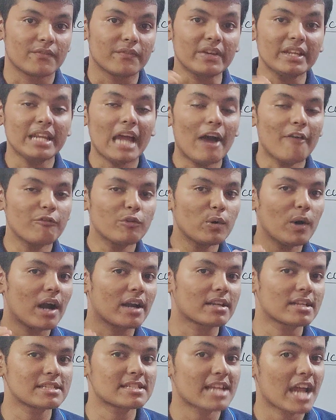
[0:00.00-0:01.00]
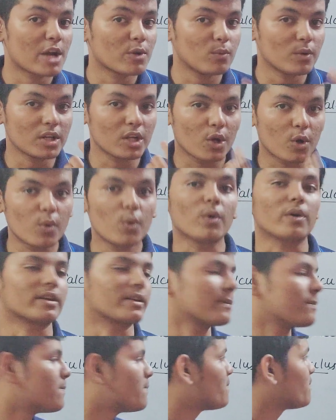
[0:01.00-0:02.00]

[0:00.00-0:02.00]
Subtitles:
we have to understand one quote,